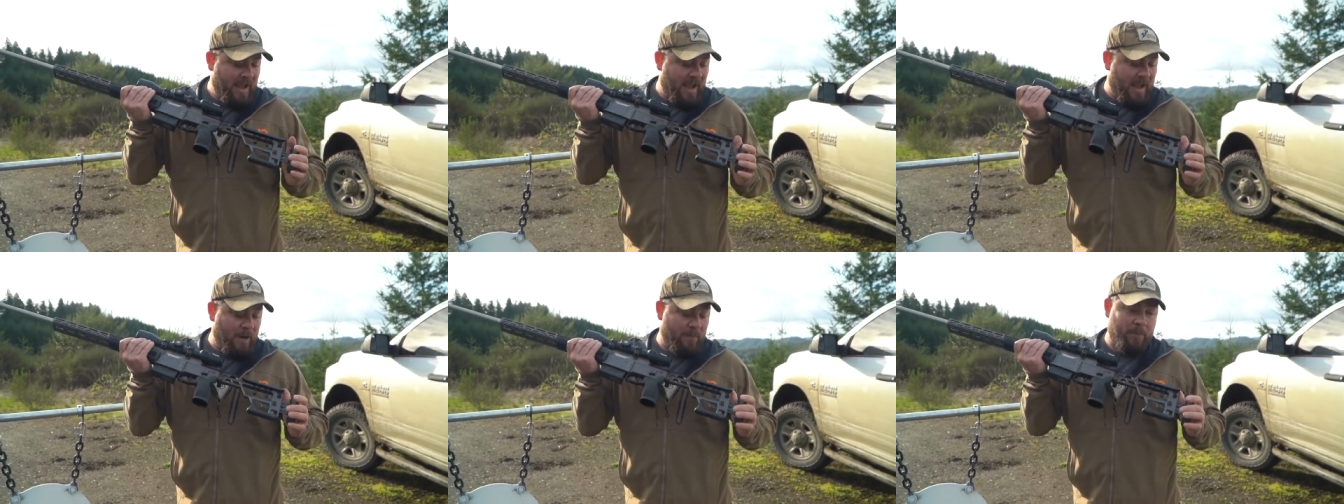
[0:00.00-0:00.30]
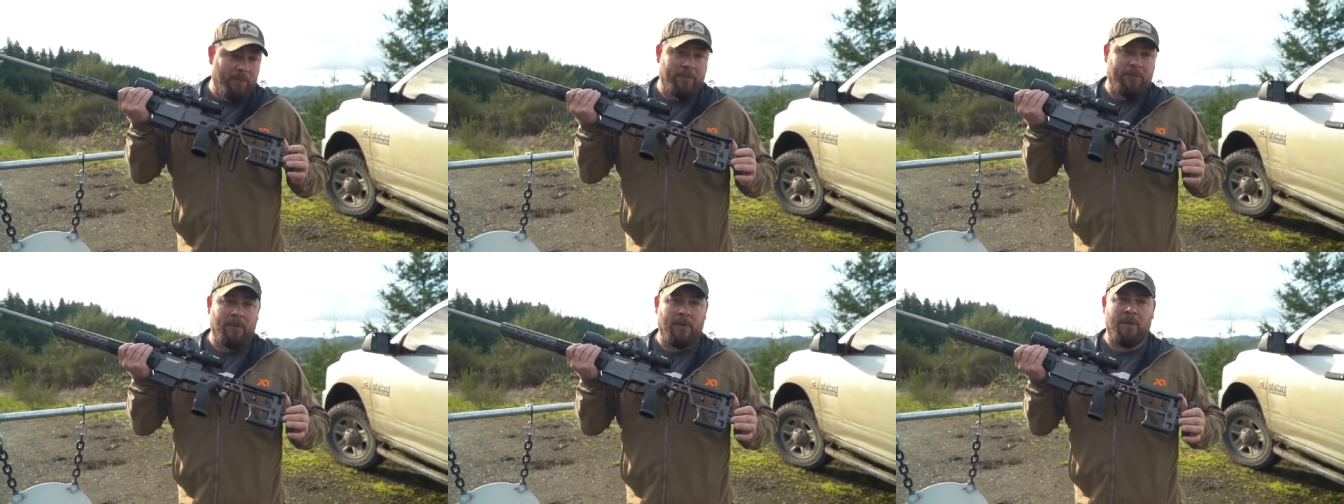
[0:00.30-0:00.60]

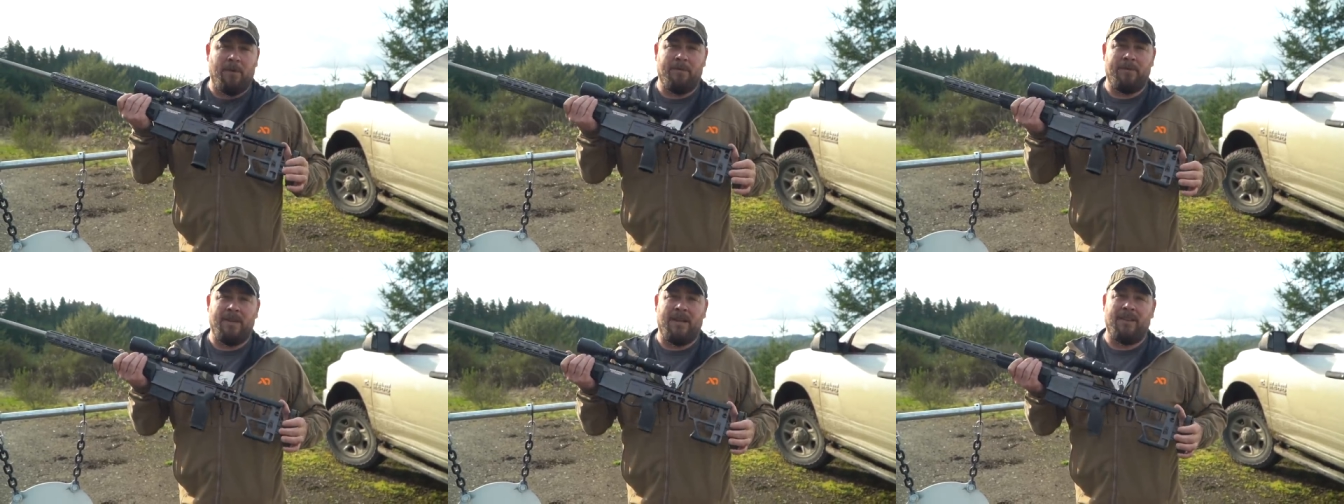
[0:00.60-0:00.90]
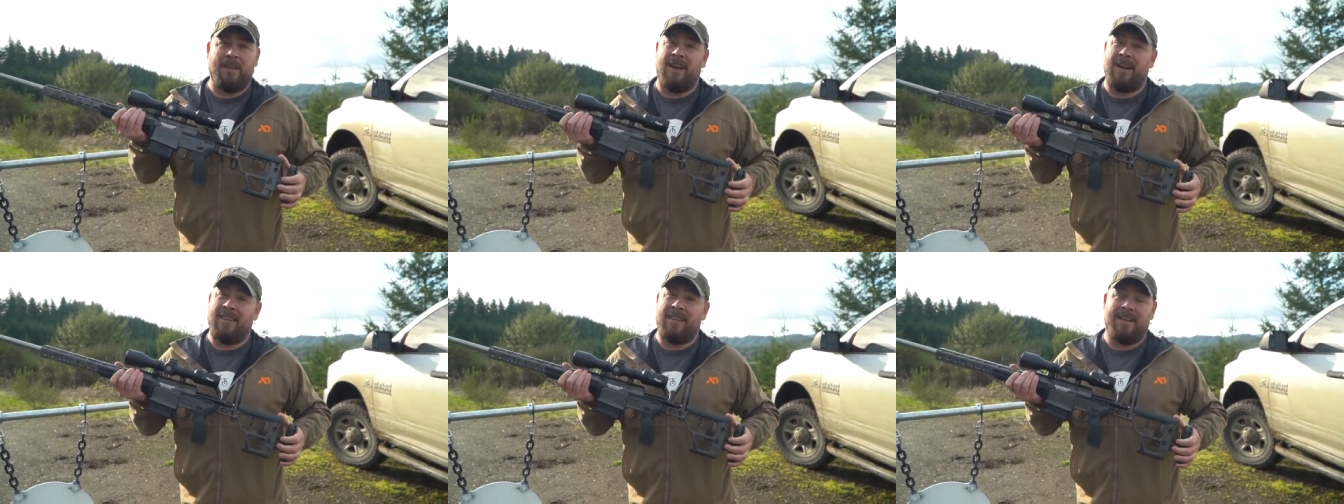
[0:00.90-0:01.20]
outperformed a
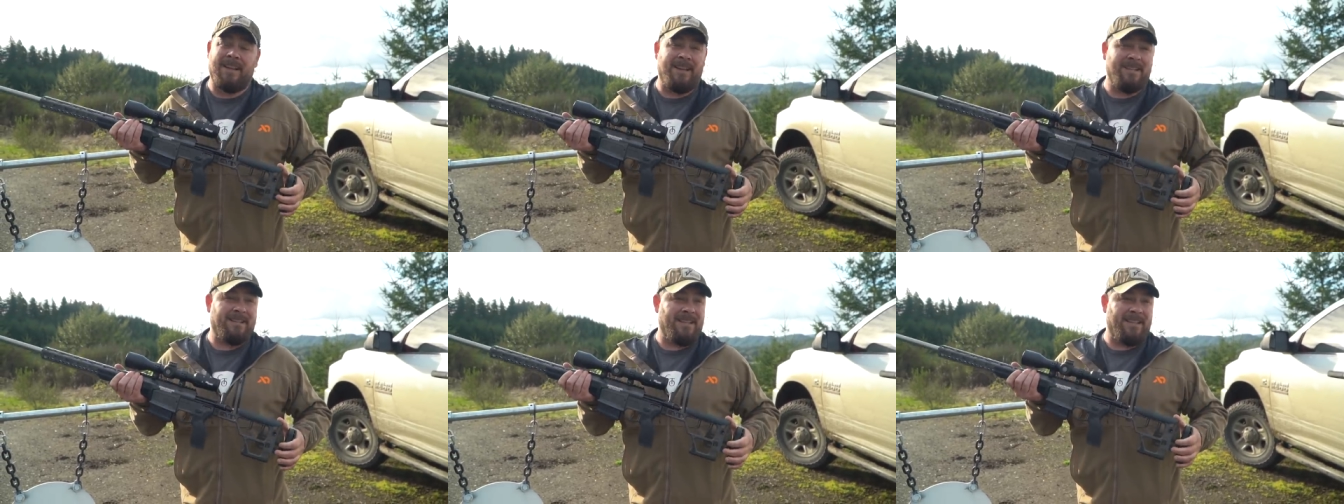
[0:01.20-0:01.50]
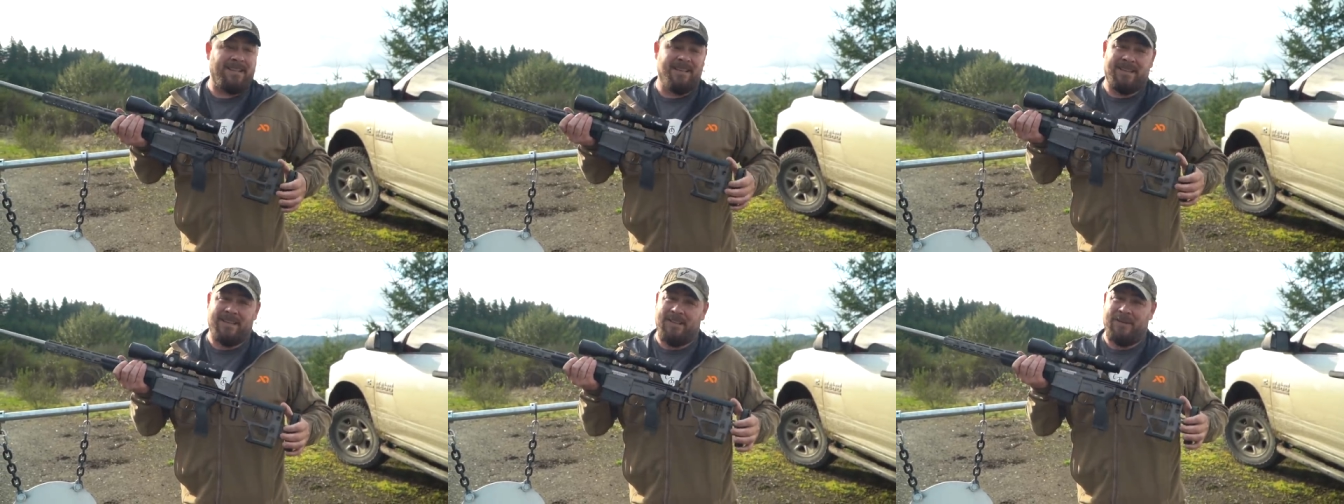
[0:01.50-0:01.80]
lot of the guns I
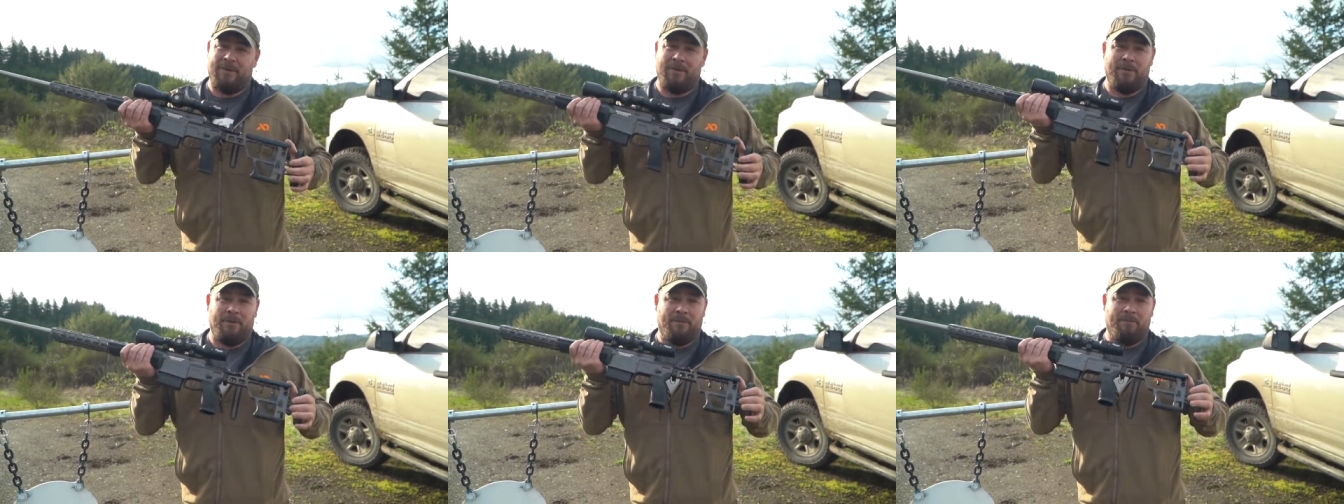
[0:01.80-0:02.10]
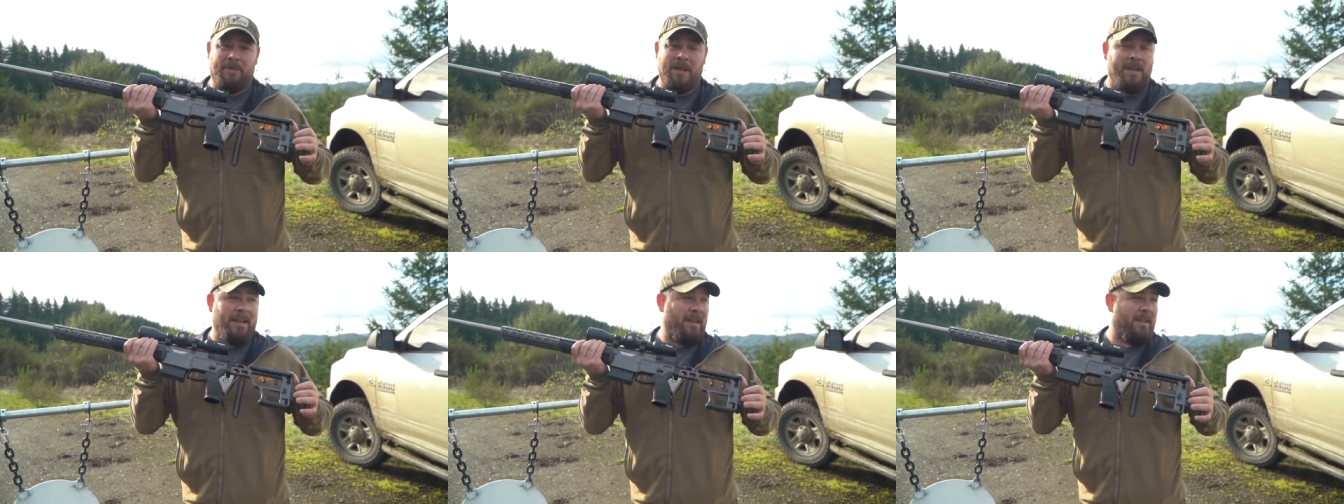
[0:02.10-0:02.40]
think that you would
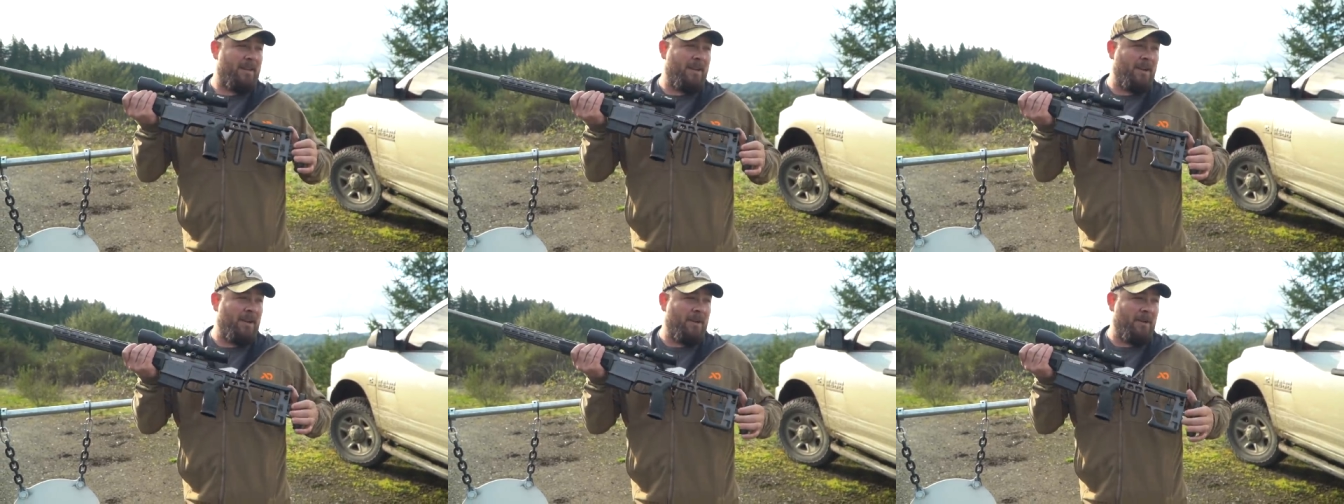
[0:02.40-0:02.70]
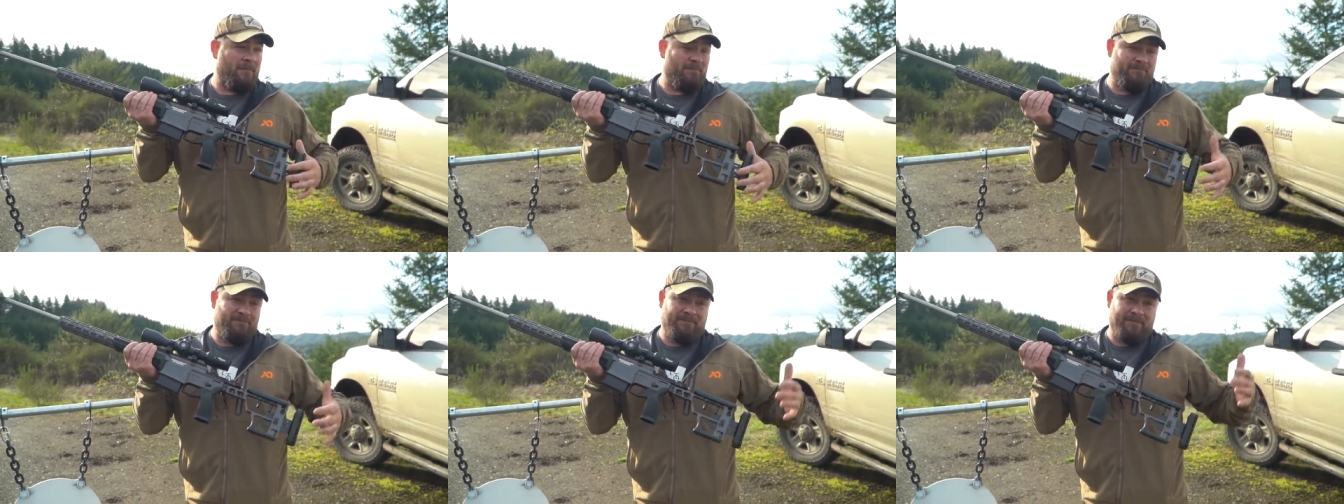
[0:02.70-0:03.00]
be, you know,